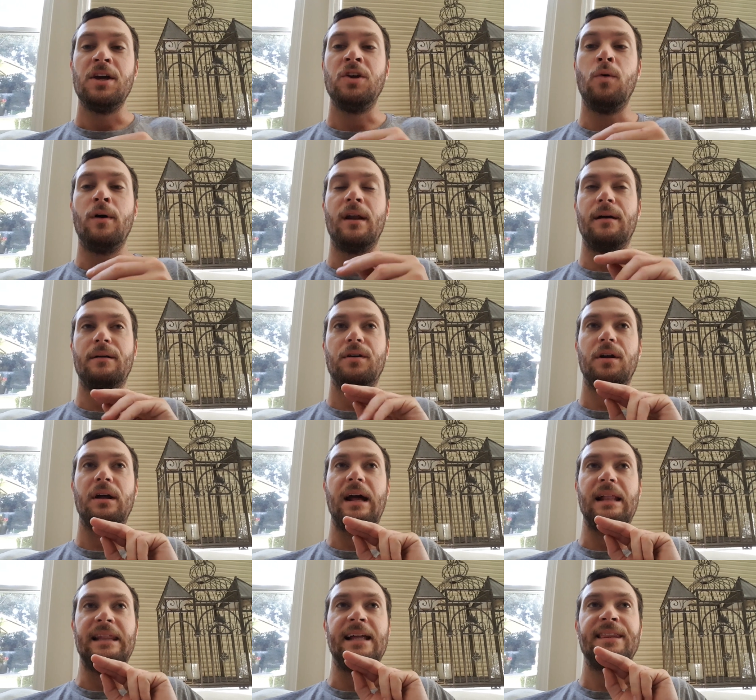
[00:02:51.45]
you want
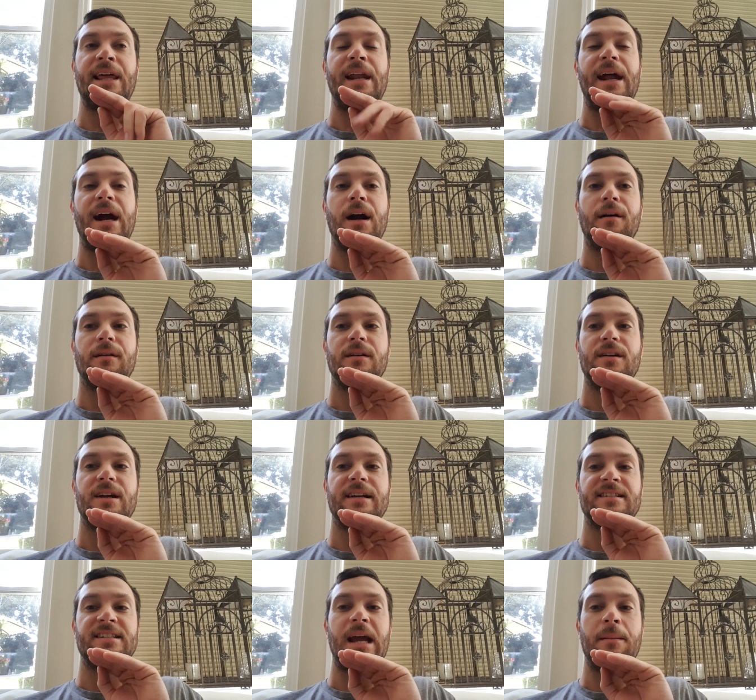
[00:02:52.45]
to let that air
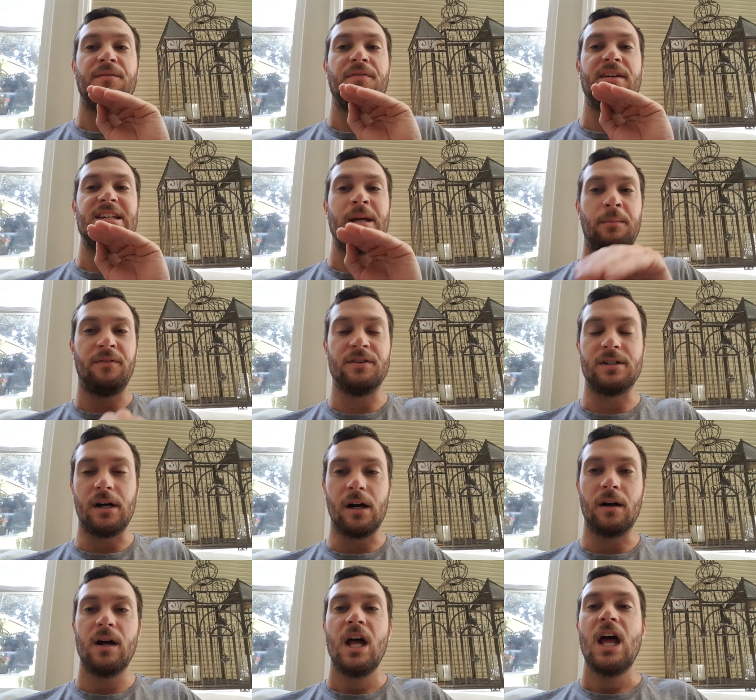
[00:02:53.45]
escape from the tip of your
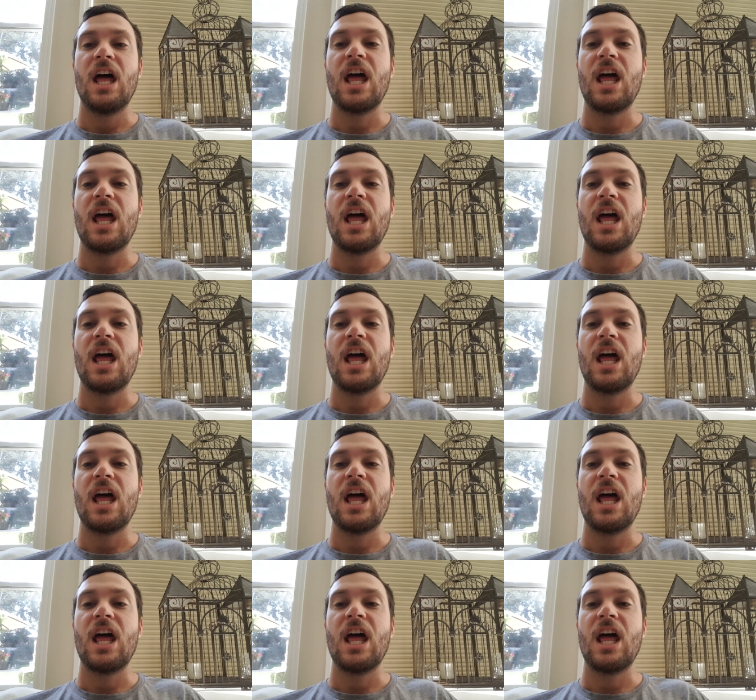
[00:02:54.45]
tongue.